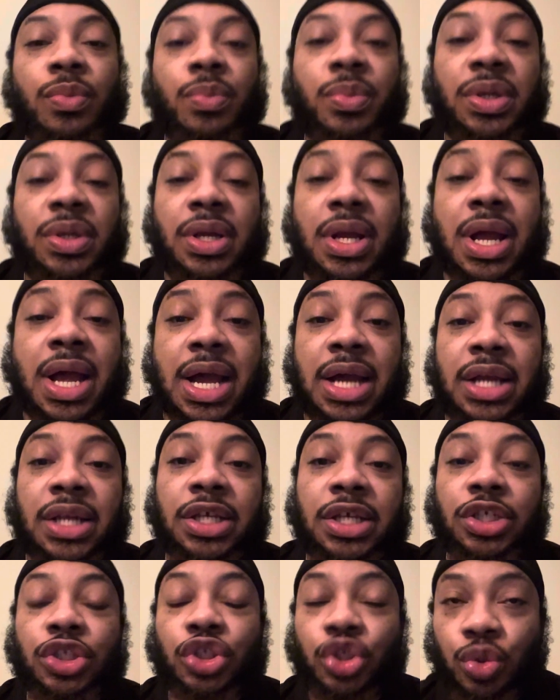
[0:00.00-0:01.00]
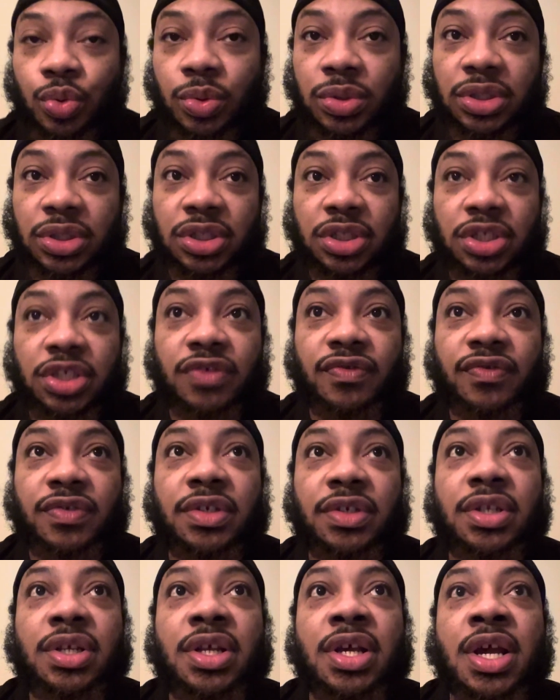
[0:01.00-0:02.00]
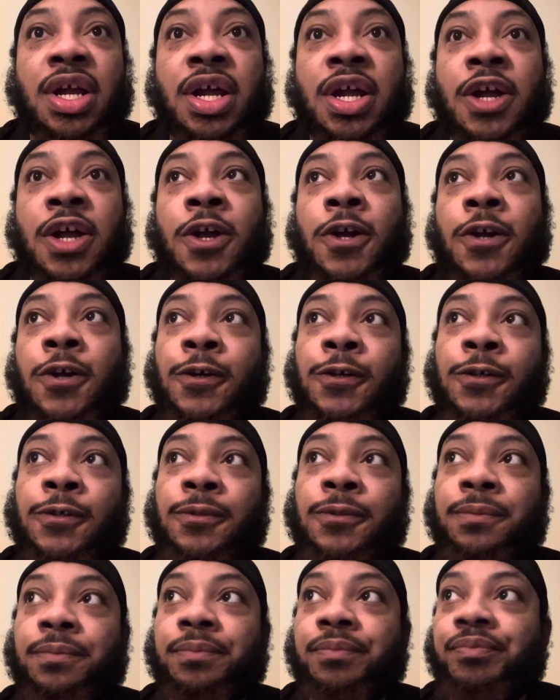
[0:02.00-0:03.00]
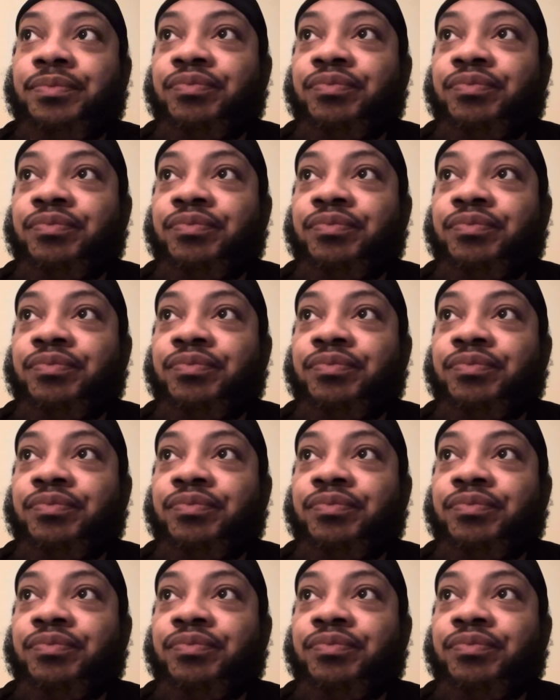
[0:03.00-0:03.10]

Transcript: being highly intuitive and